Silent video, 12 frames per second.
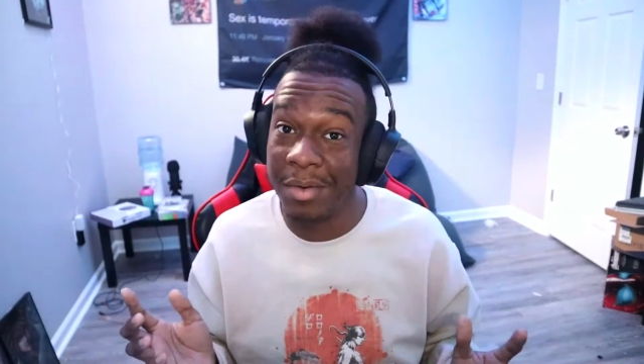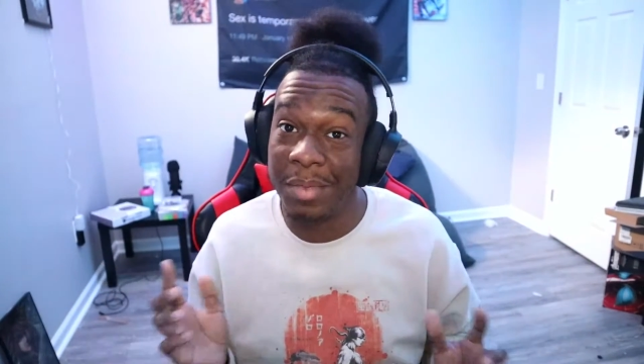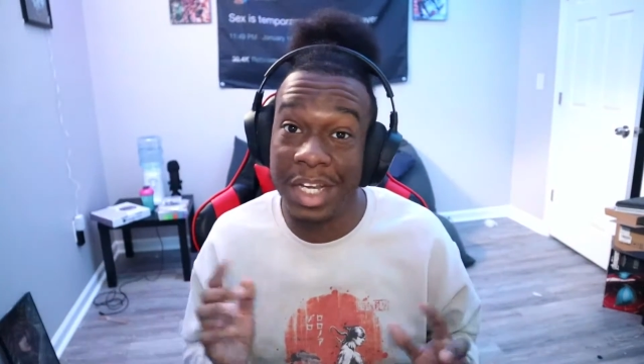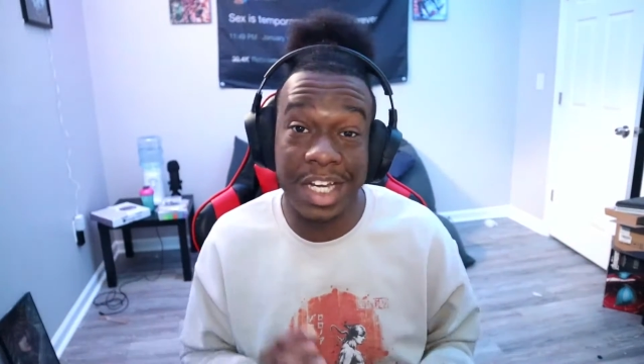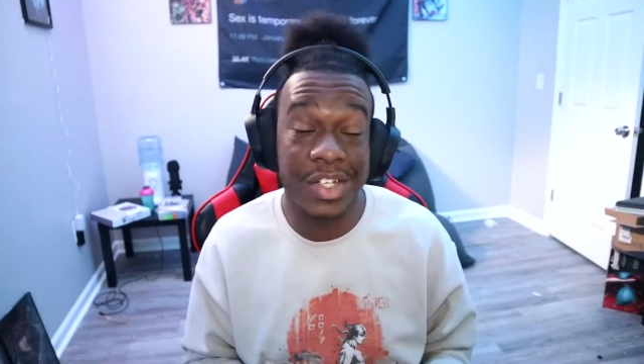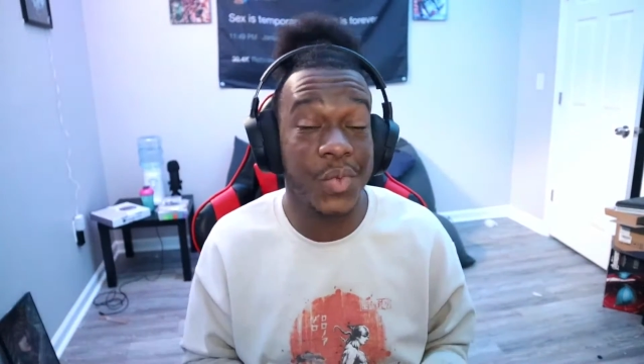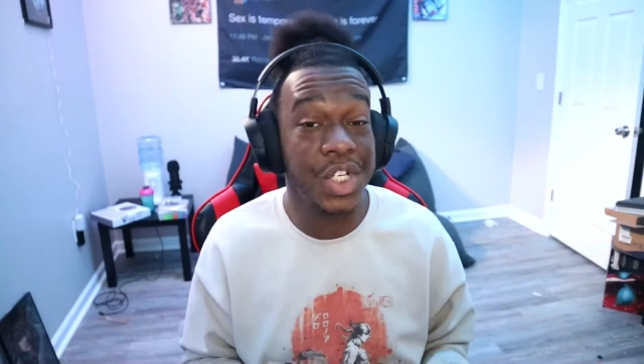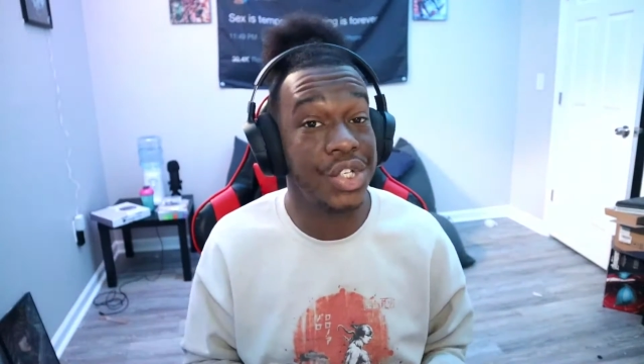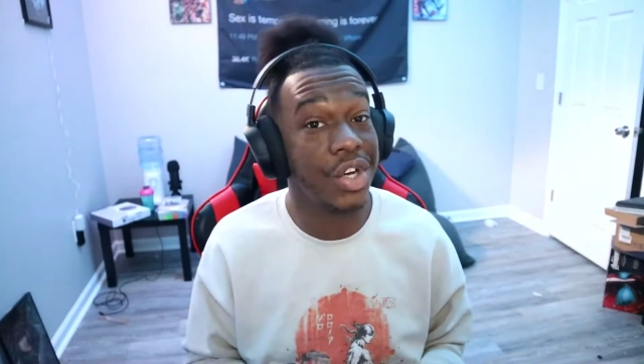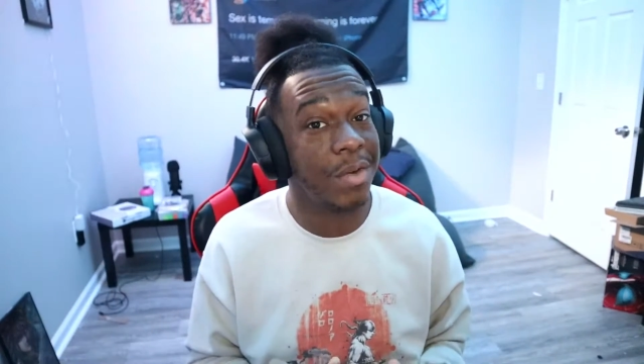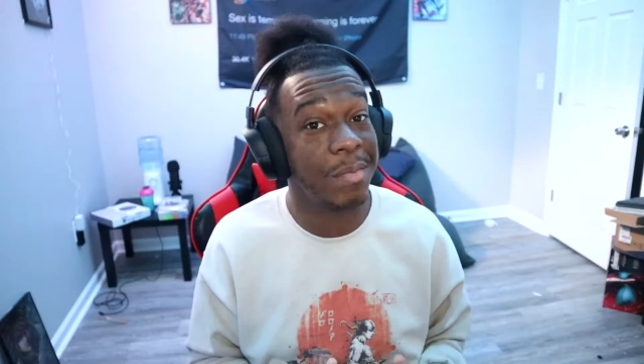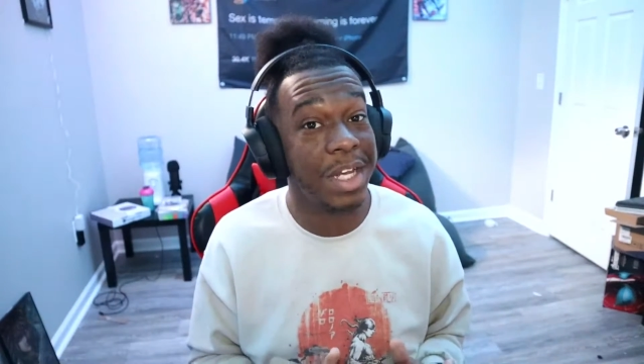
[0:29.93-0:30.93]
because we
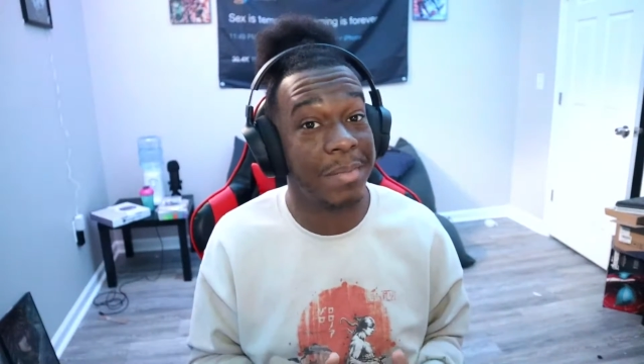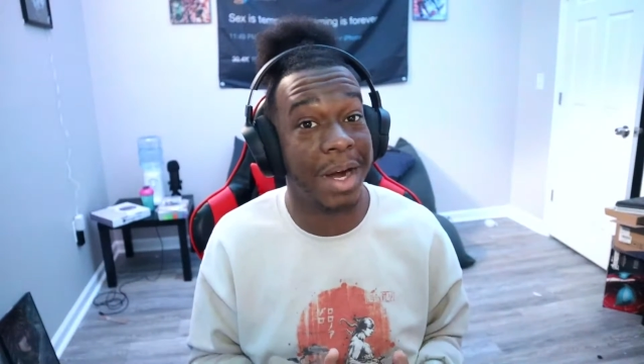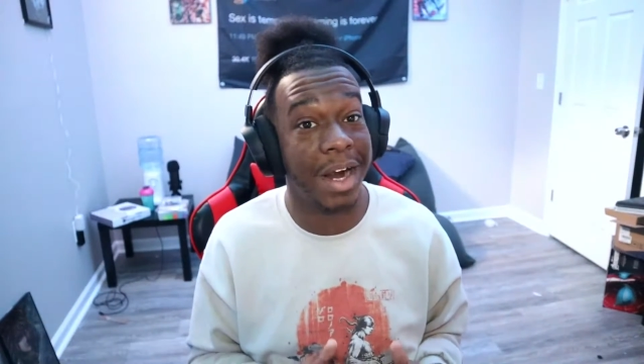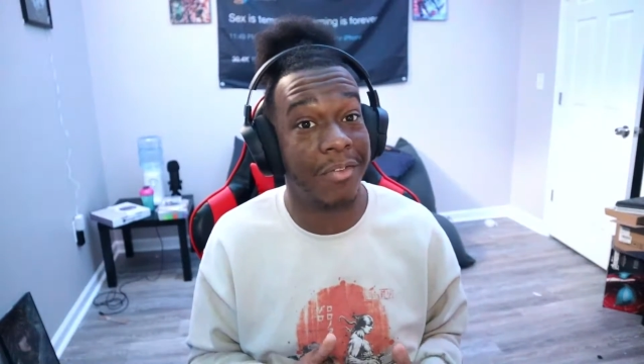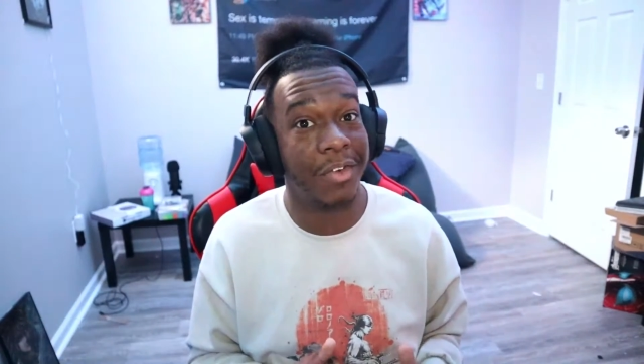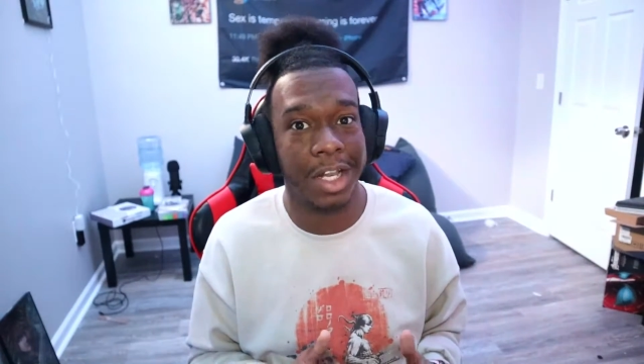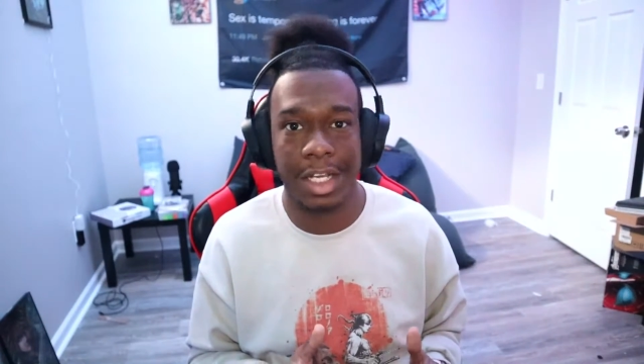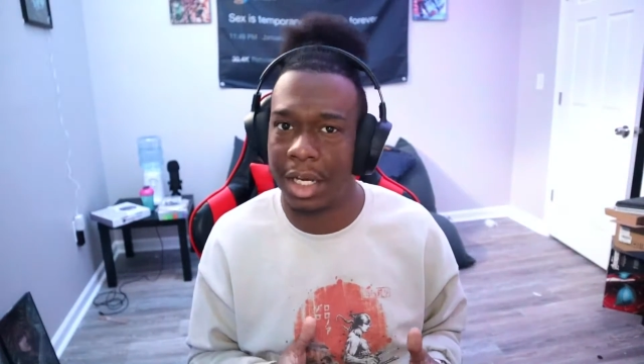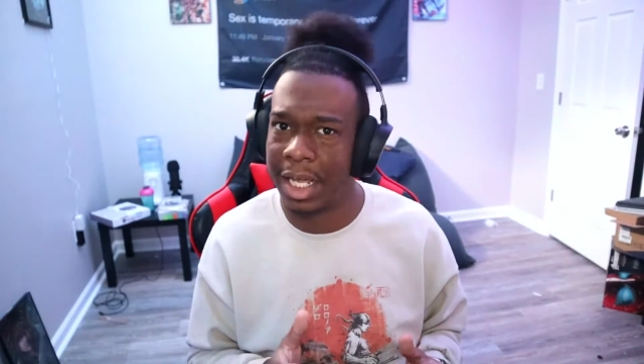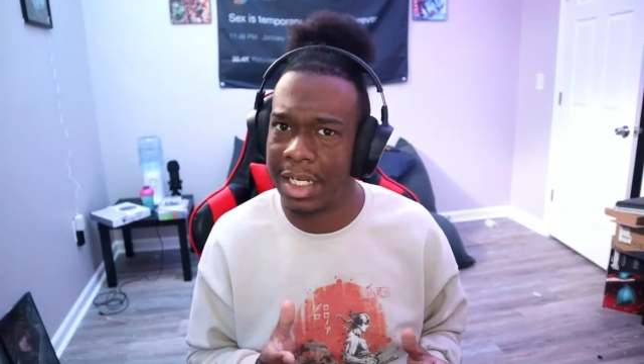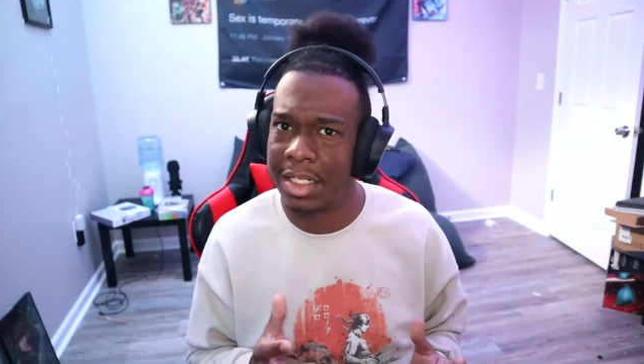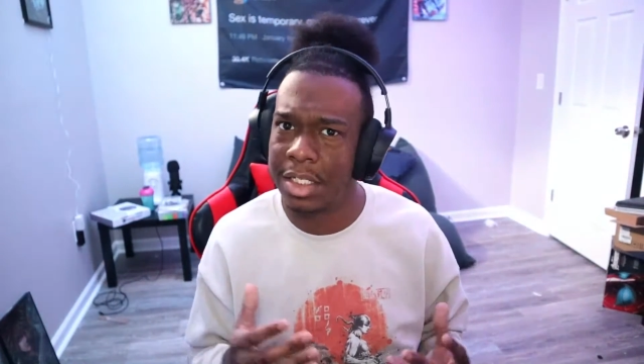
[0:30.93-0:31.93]
saw Big Mom really like